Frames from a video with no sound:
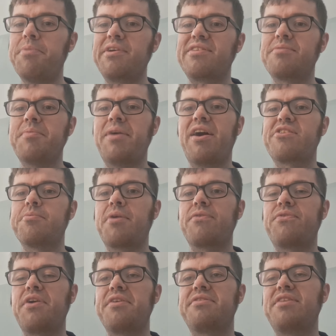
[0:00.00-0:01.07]
a big smile to my
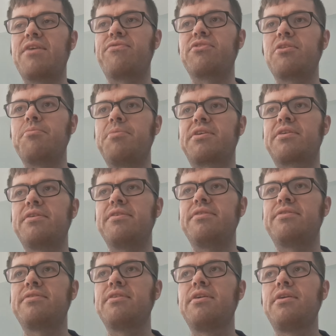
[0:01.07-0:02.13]
face, definitely,
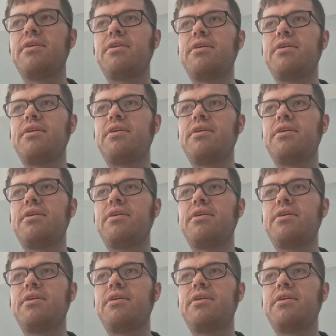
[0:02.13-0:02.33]
because